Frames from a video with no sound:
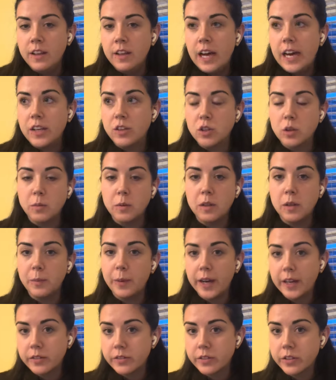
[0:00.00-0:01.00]
a double
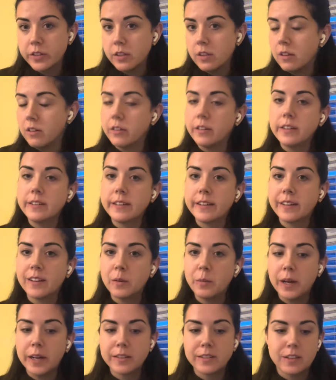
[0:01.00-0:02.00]
practical or a single
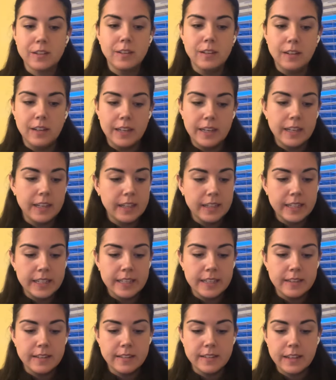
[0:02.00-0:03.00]
practical
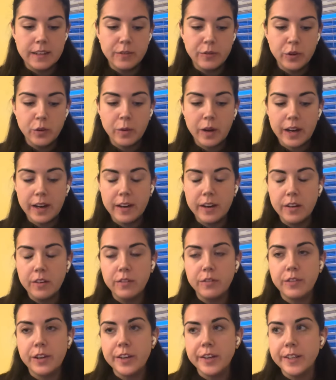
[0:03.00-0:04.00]
is if you have
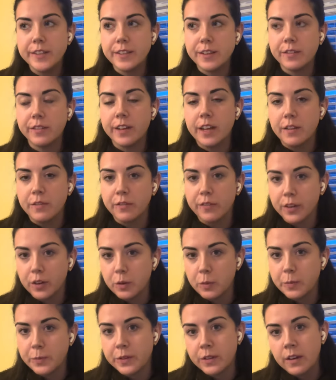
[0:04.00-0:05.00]
various different
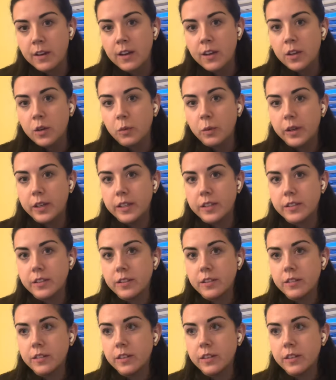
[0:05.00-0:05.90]
envelopes with